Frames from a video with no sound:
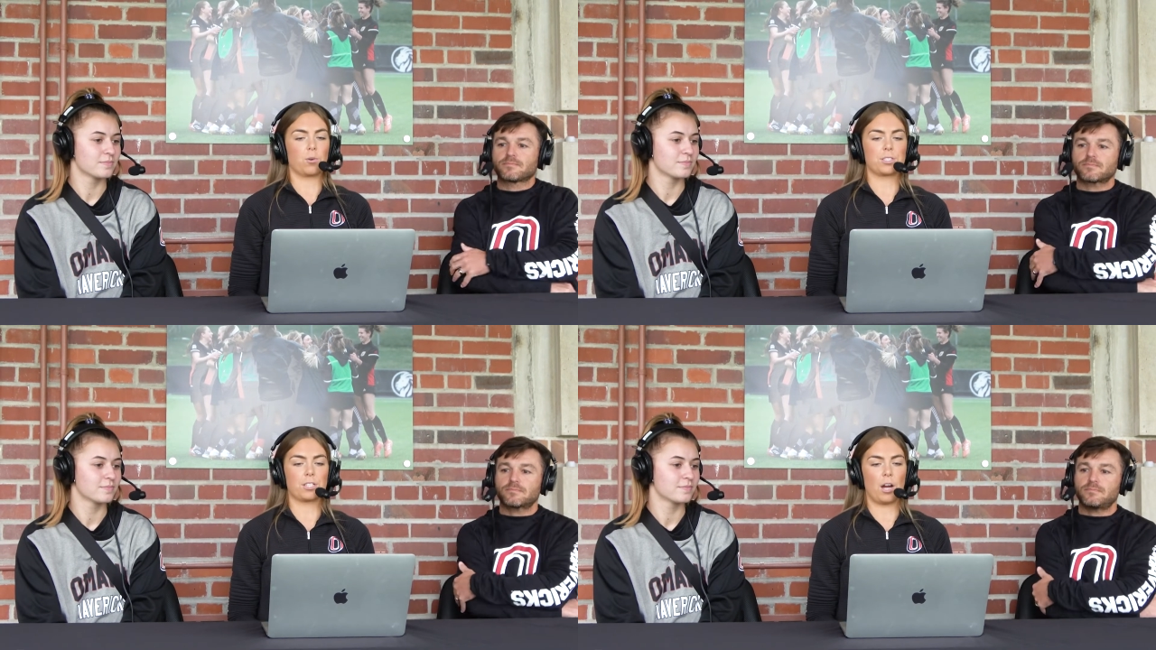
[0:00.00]

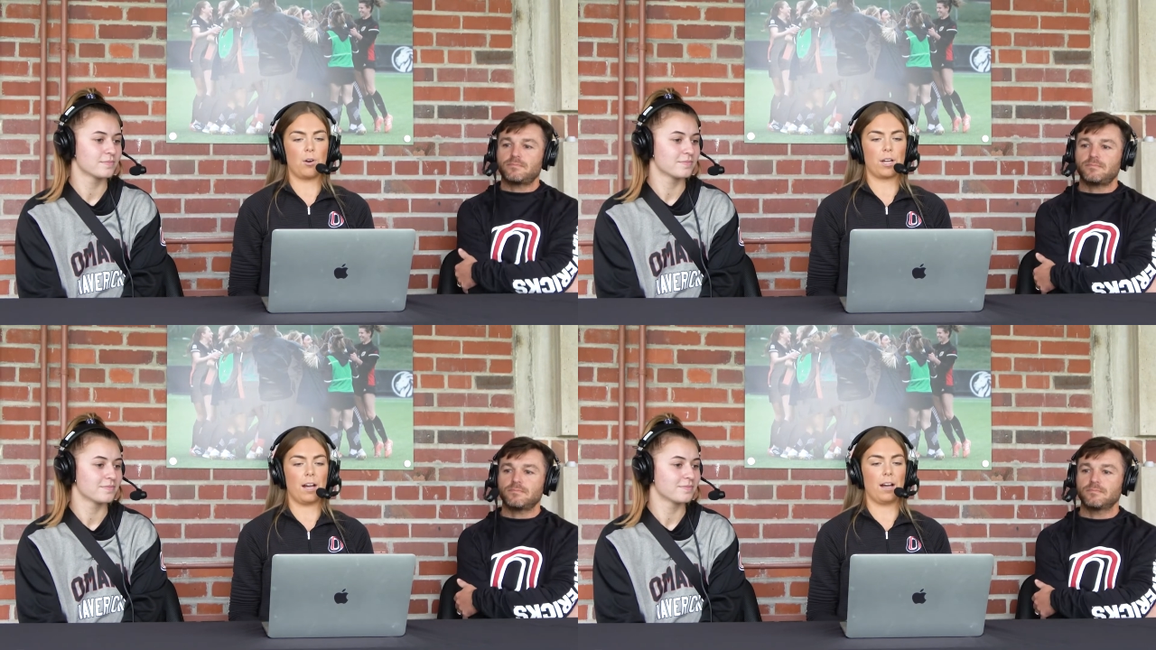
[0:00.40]
Speaker 1: North
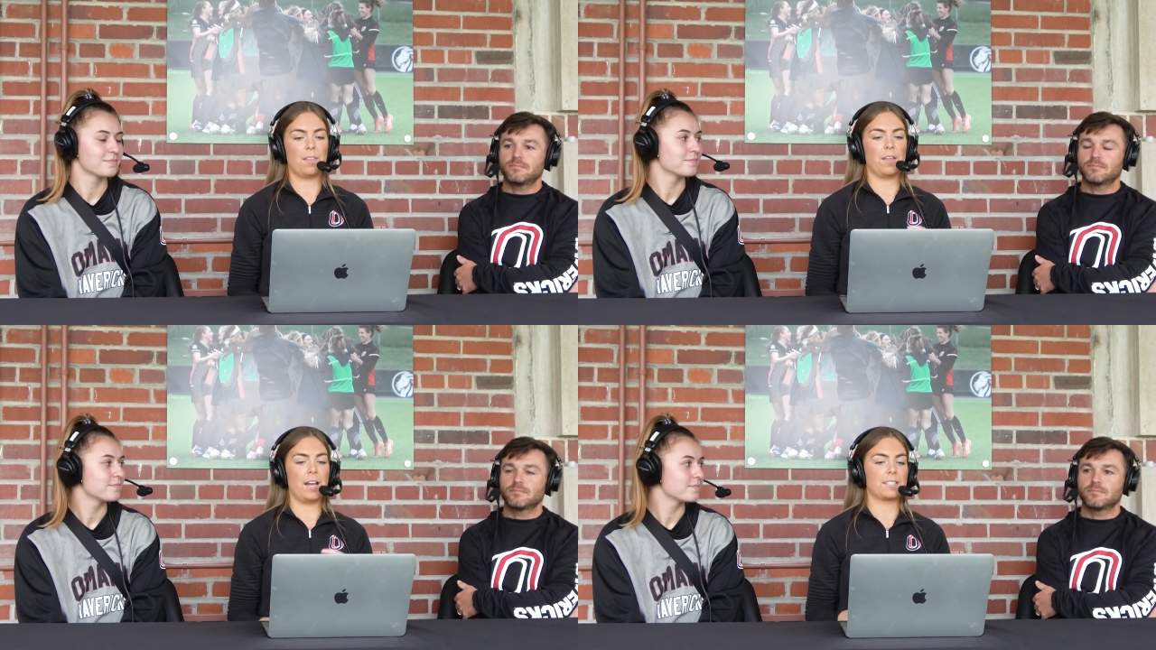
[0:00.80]
Dakota,
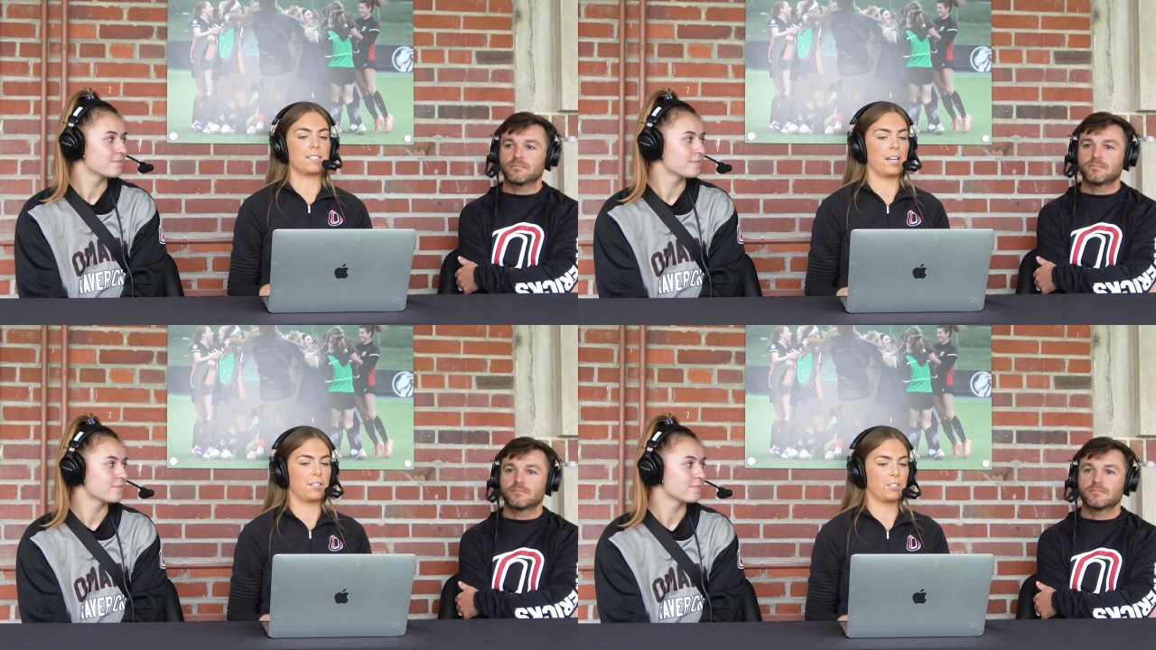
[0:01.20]
and then
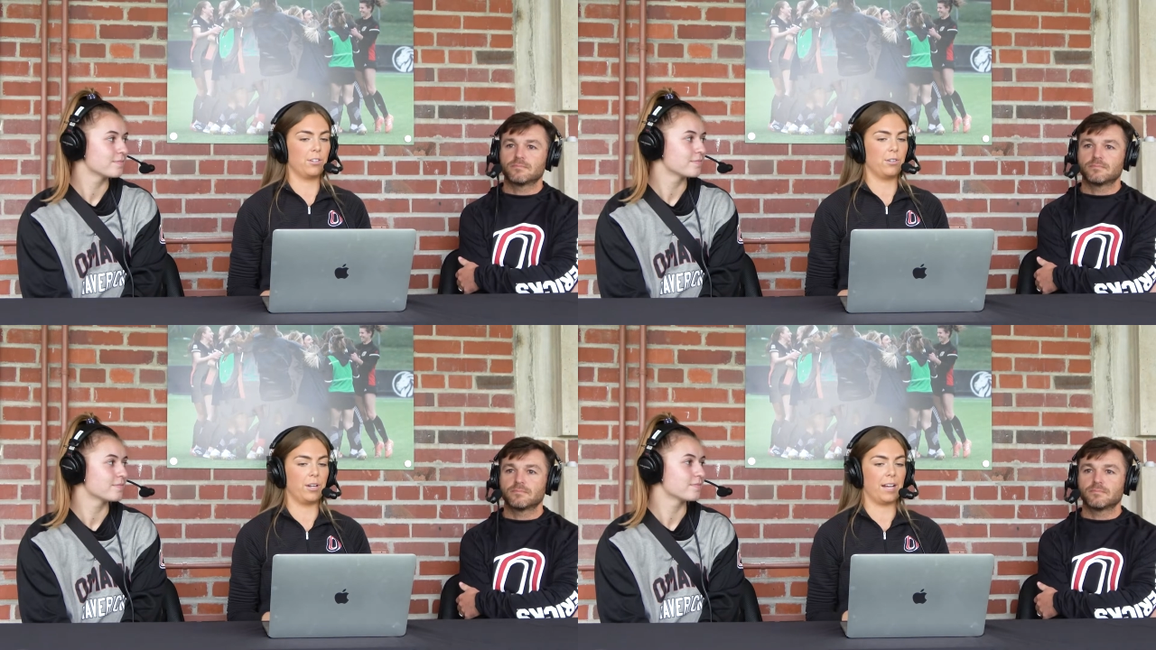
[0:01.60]

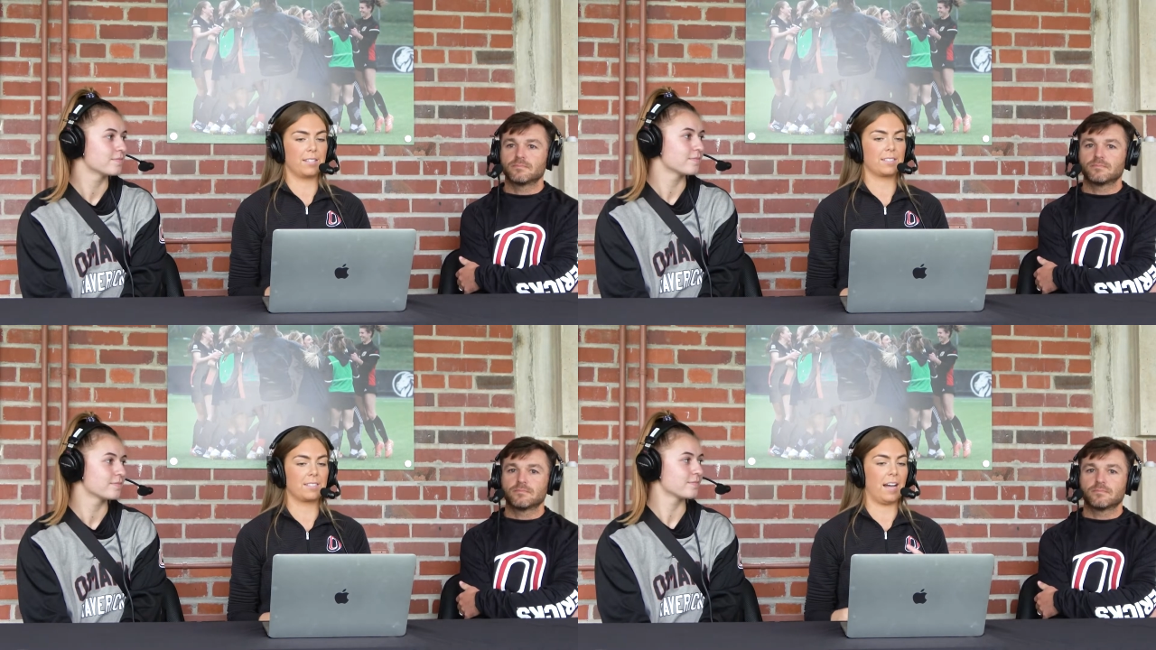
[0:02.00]
SDSU you
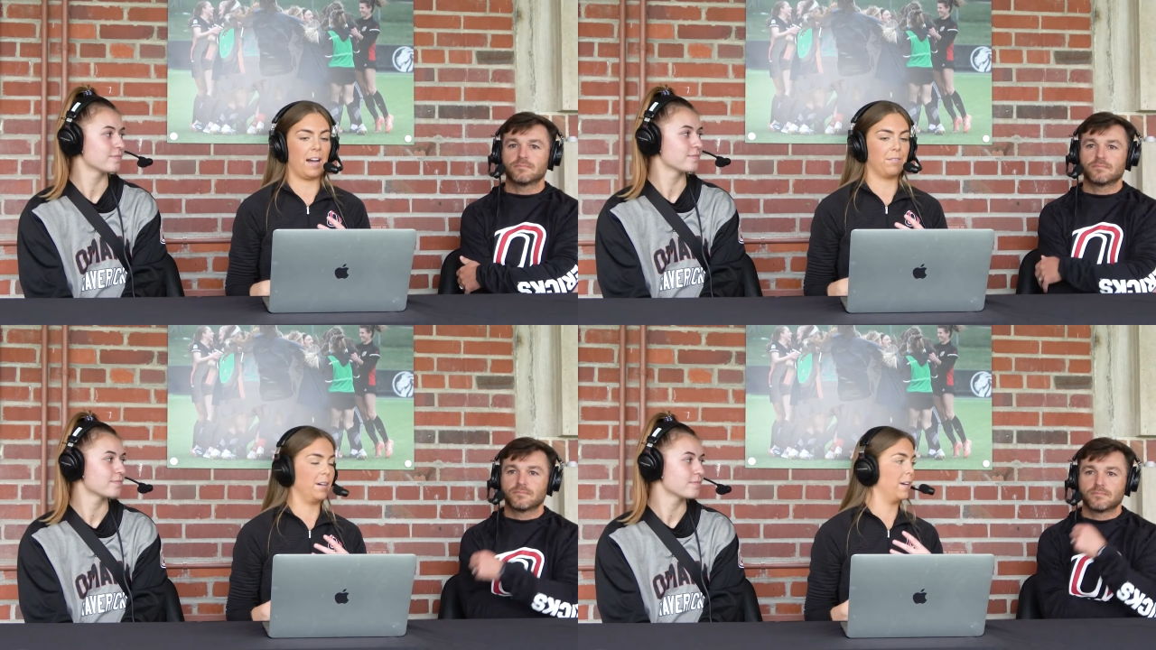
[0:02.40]
guys
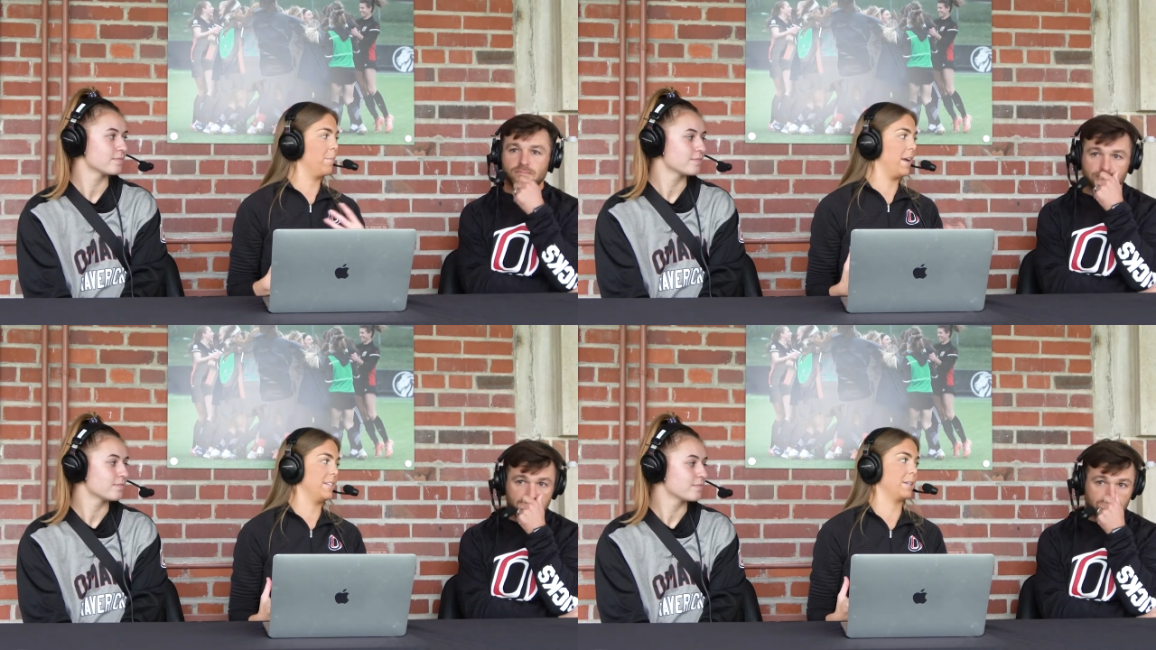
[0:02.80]
have an
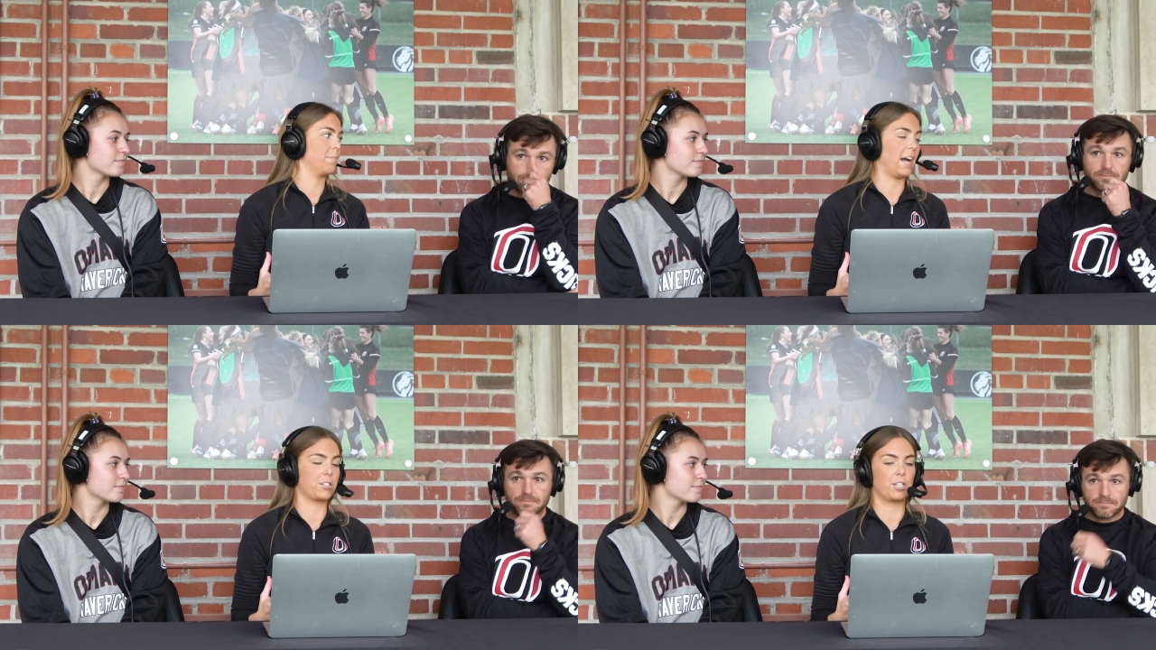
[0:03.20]

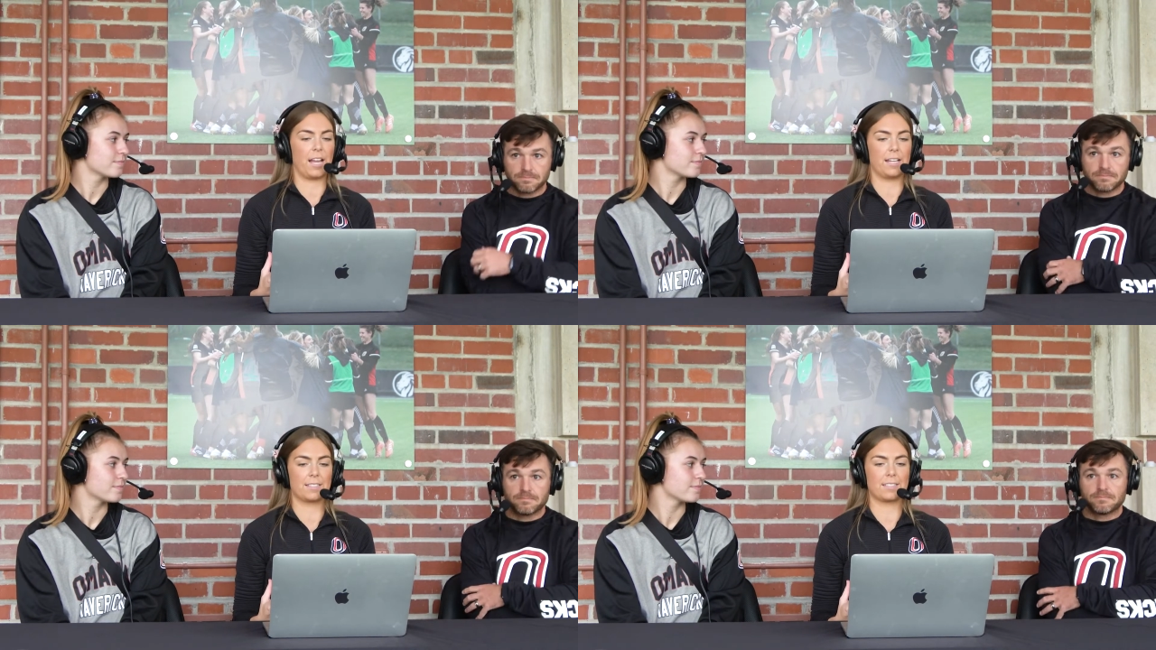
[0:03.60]
amazing match
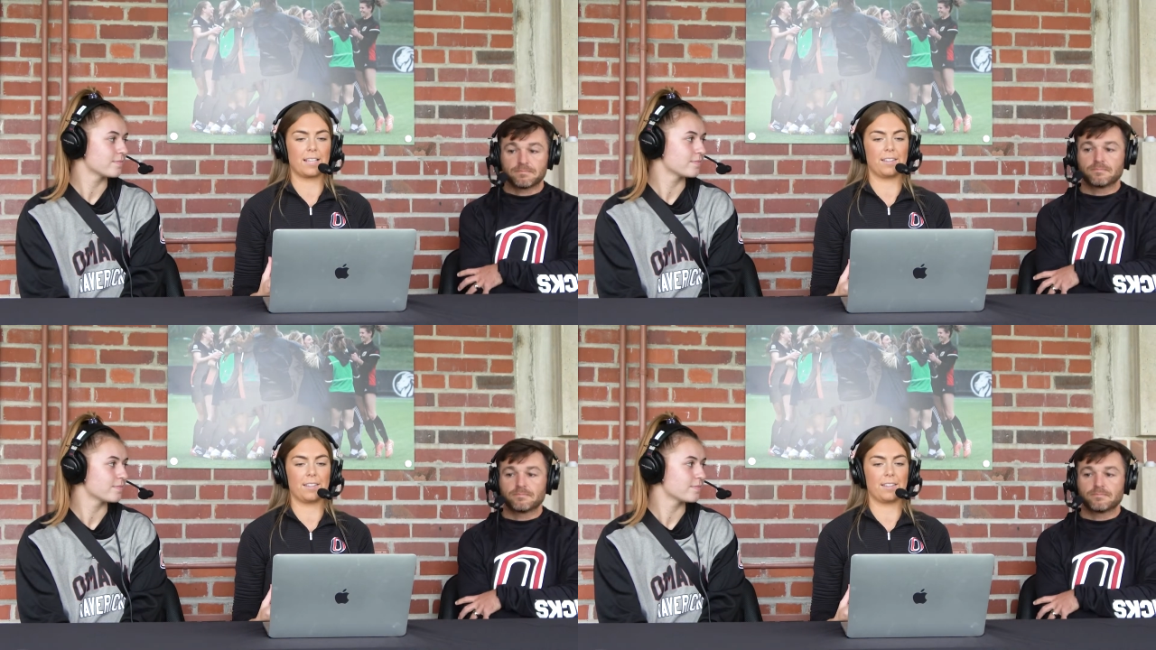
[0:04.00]
against,